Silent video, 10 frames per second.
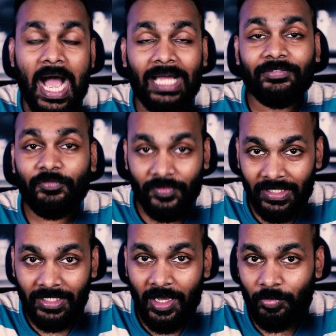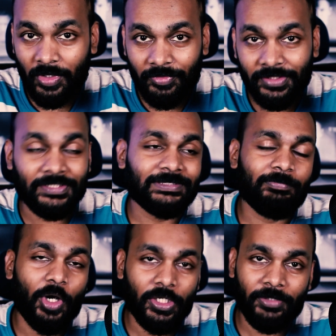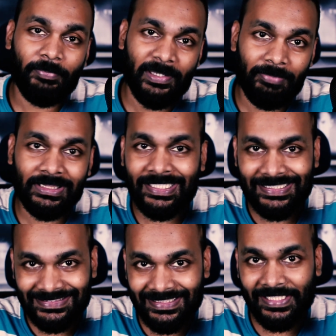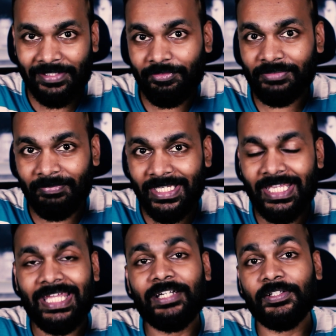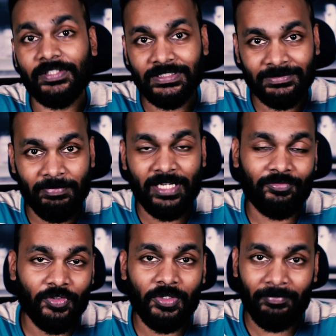I will, however, respond to people that disagree with me in a respectful